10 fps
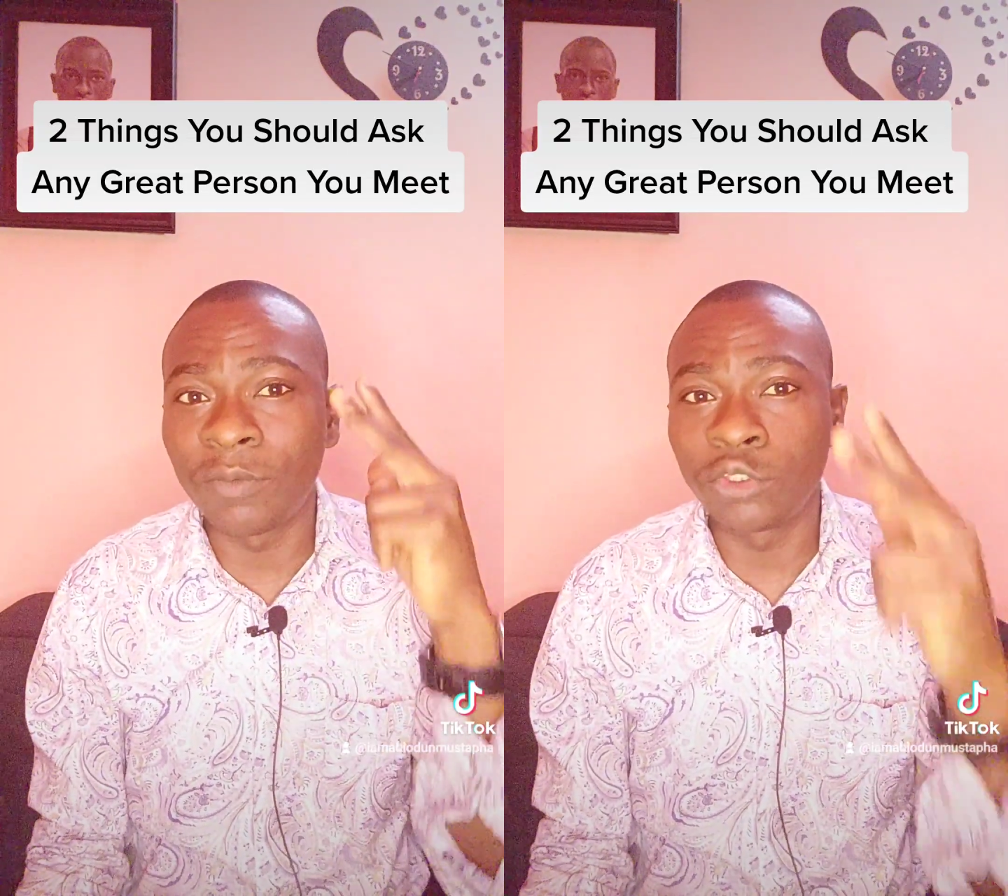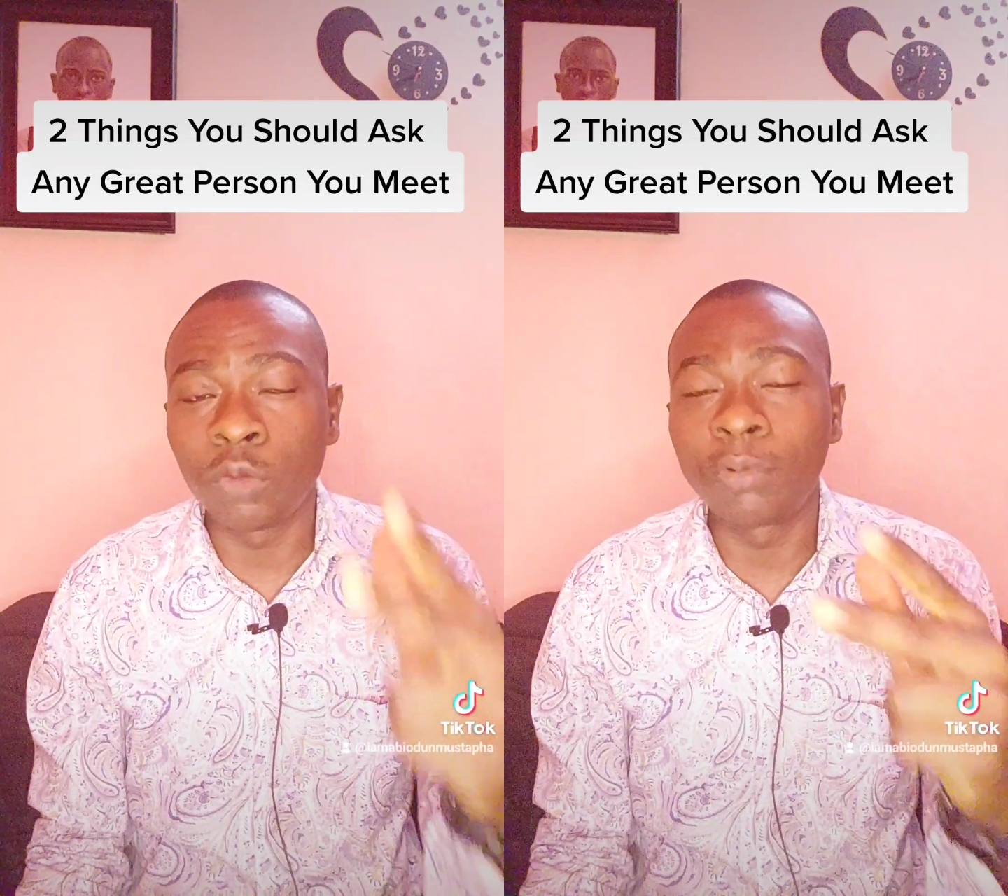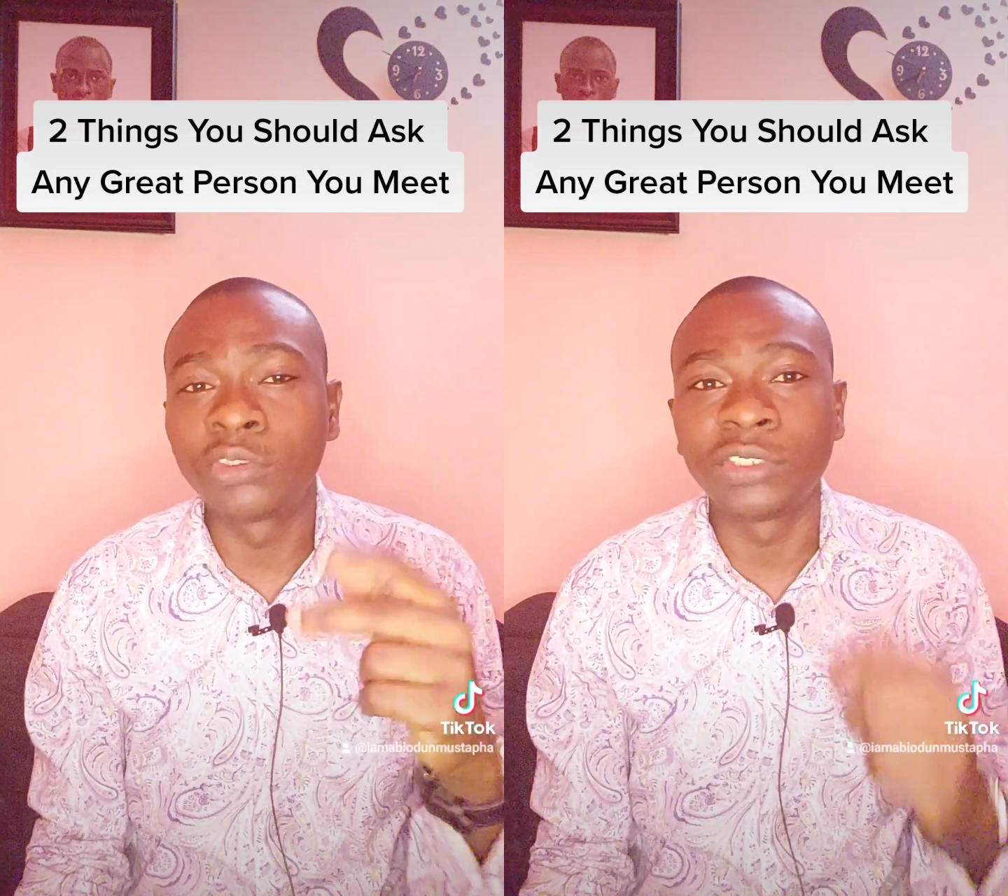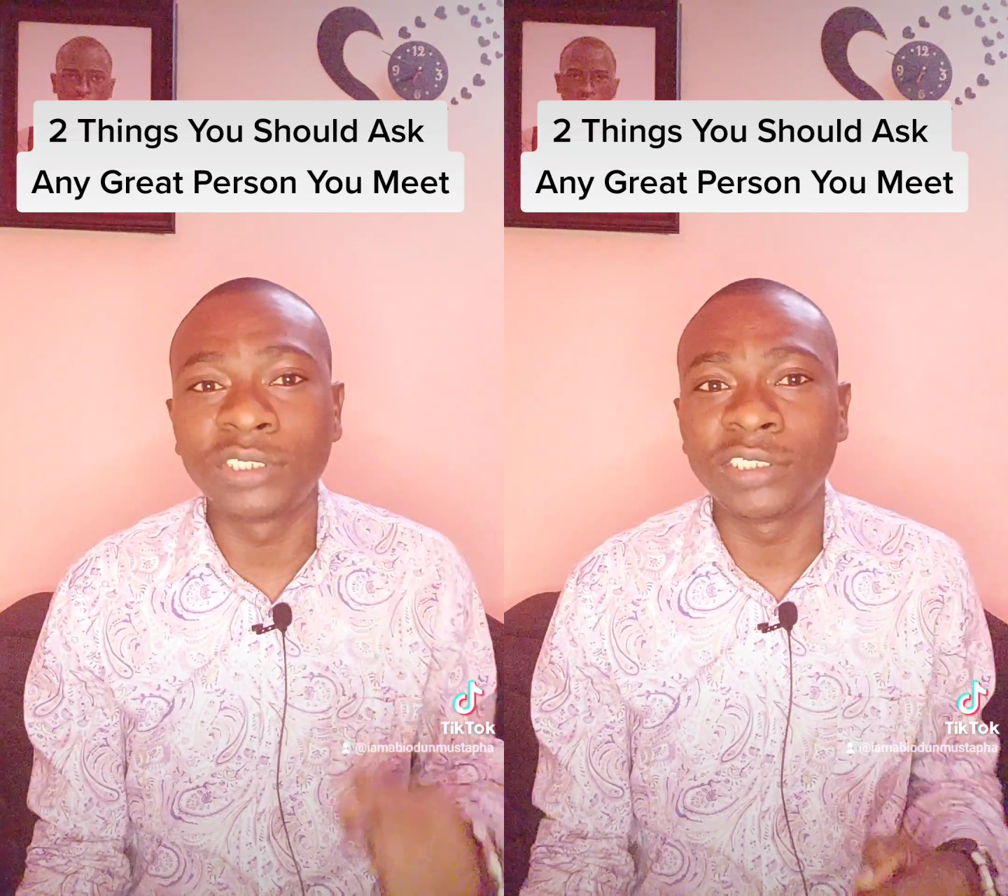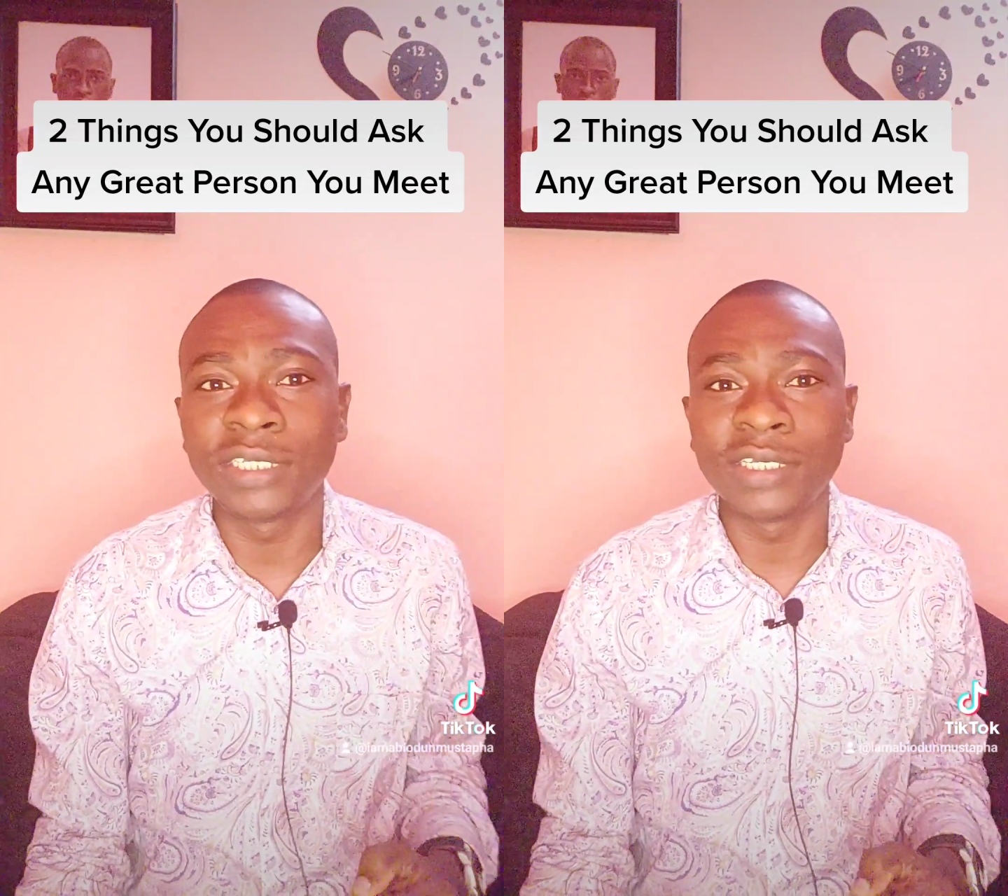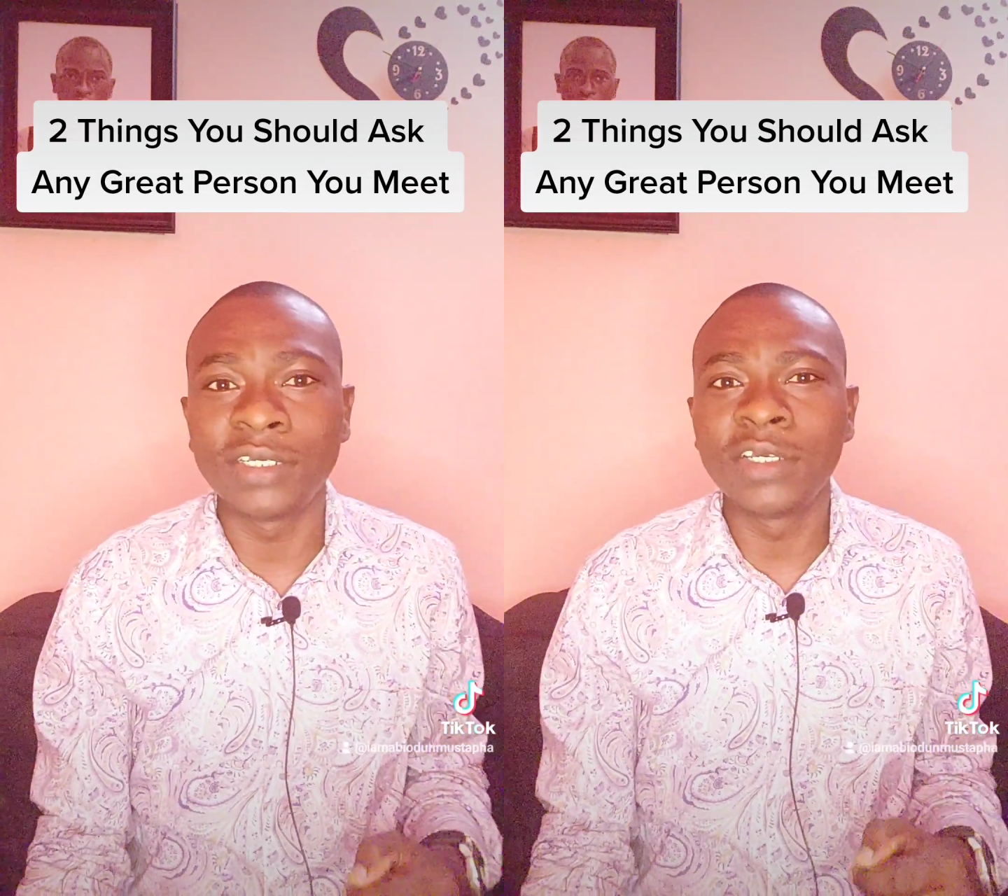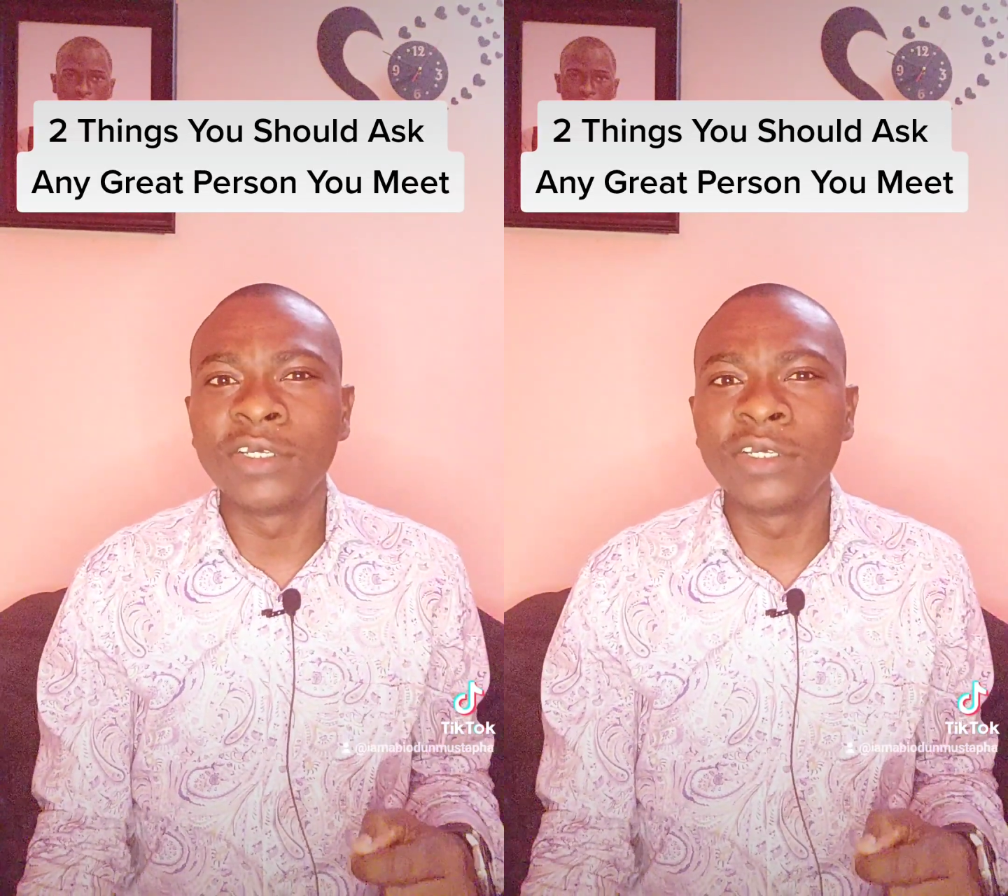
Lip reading: for the opportunity